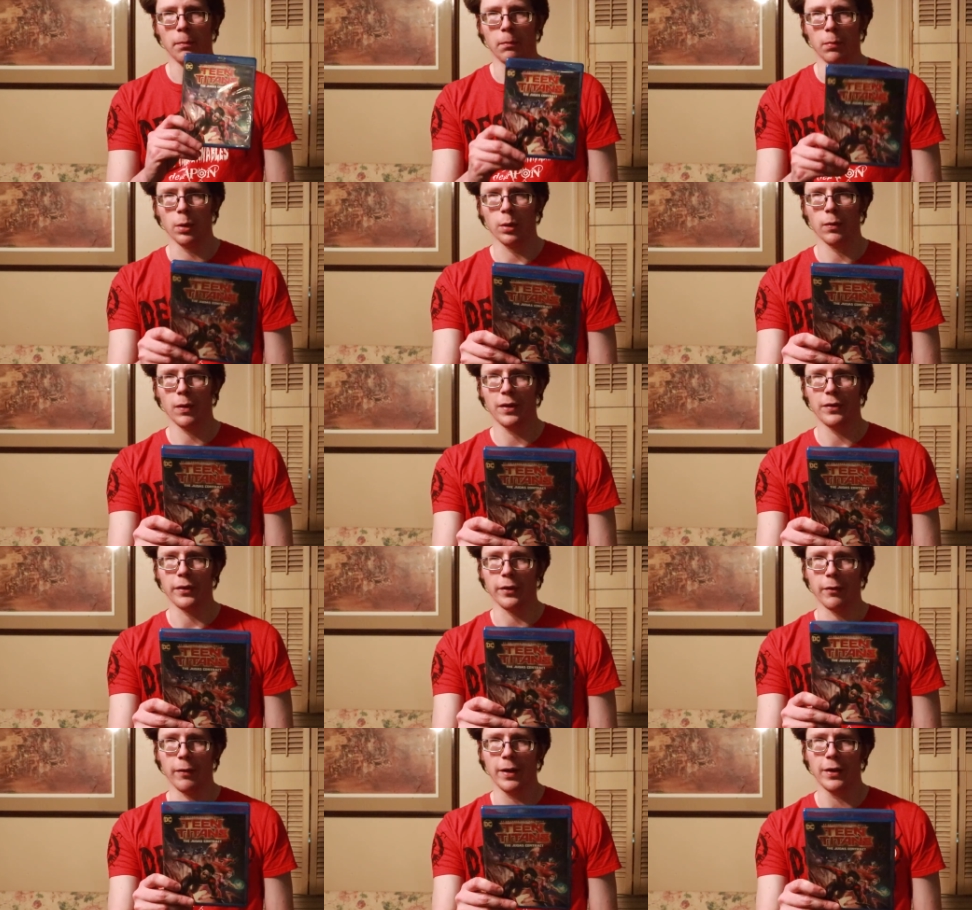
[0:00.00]
Blu-ray's
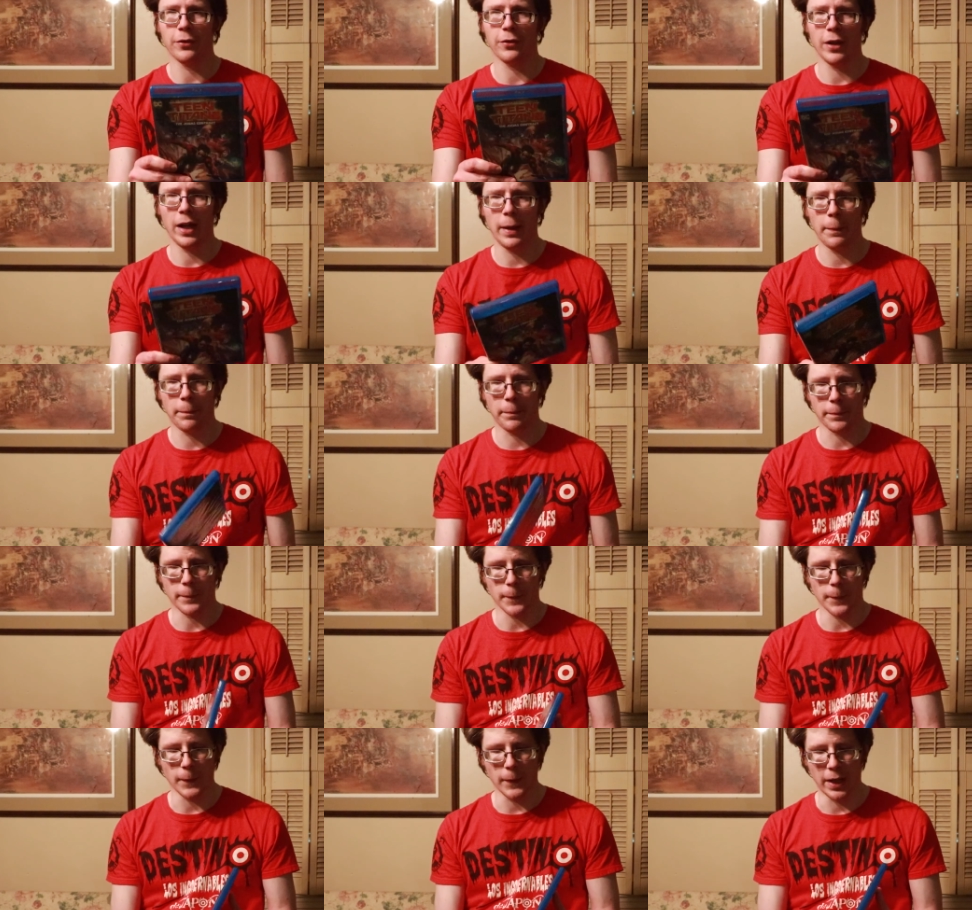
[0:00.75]
in great shape,
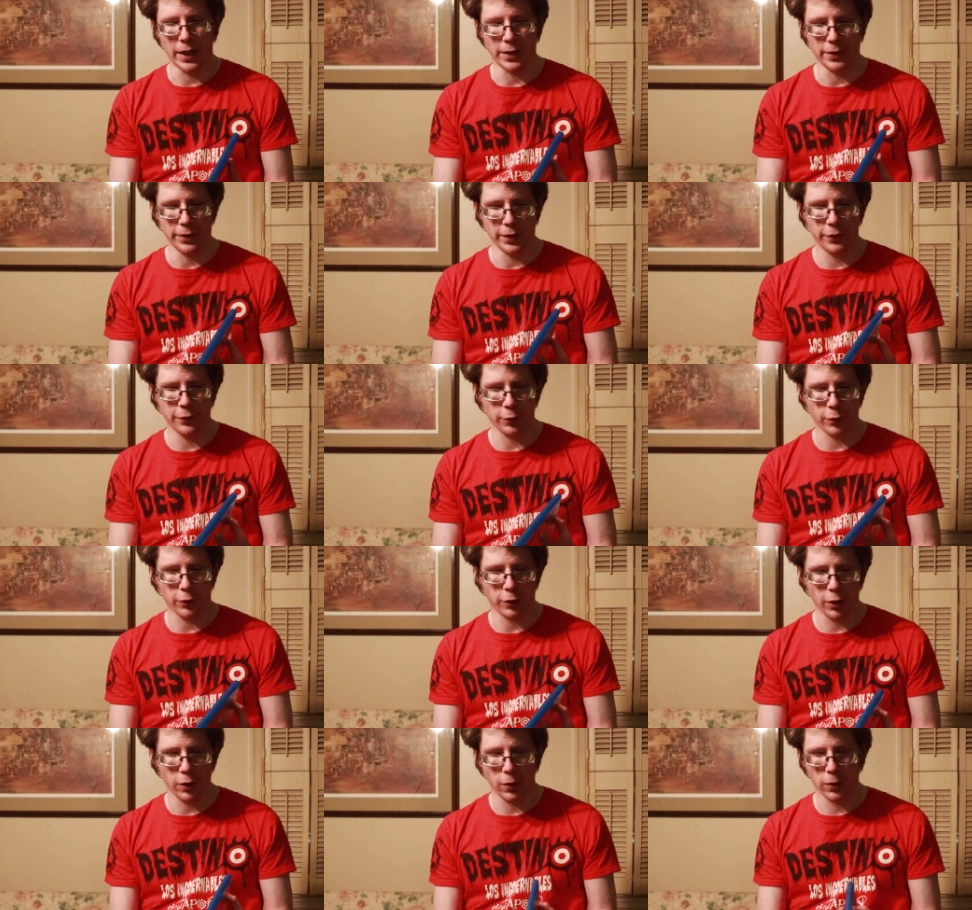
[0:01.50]
and the
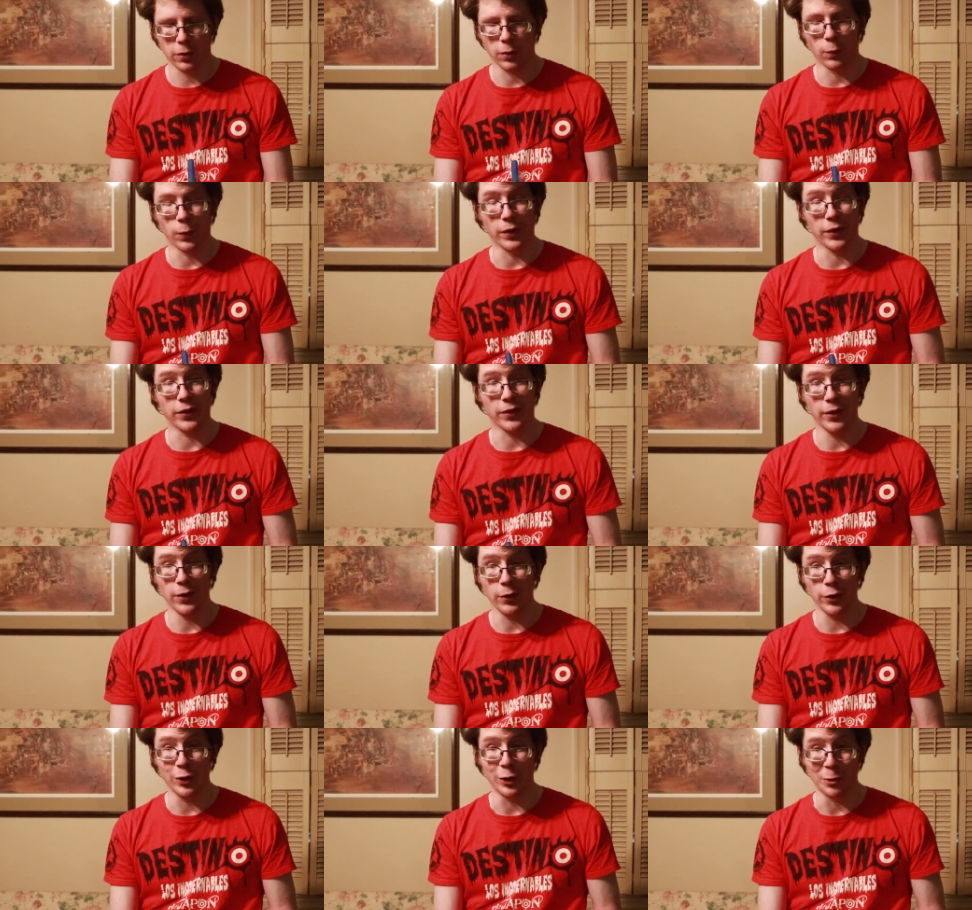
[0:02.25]
digital code was
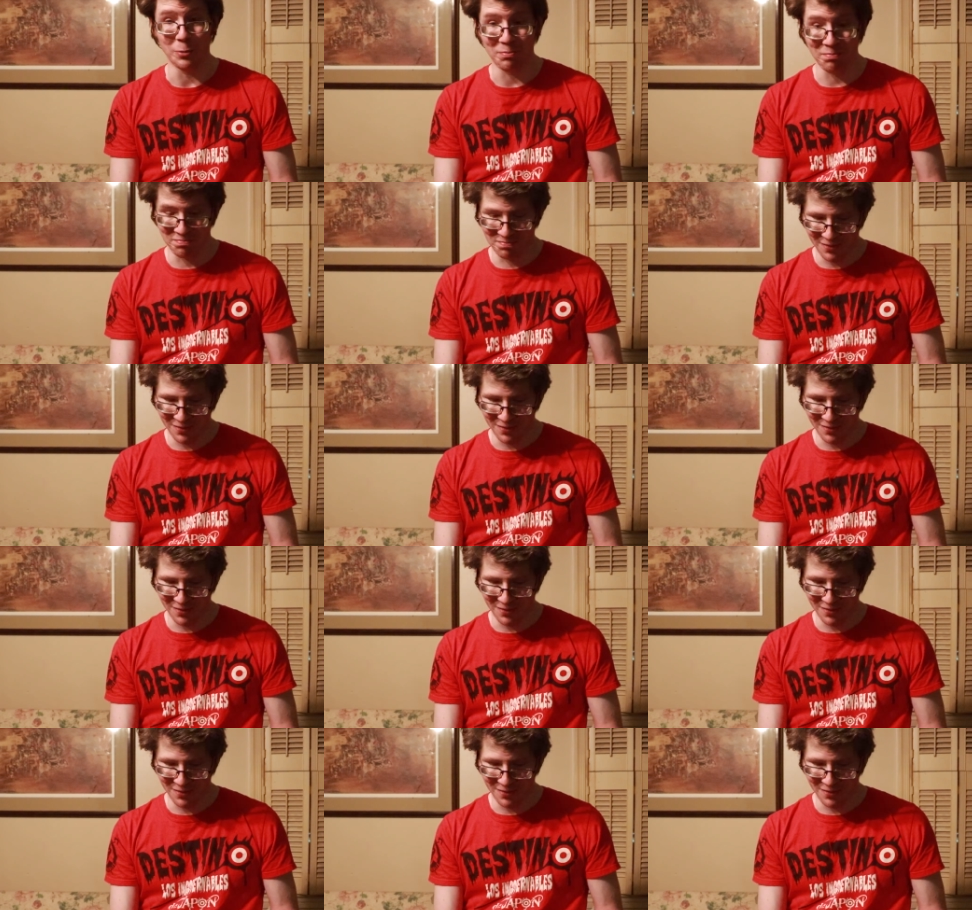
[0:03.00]
still new.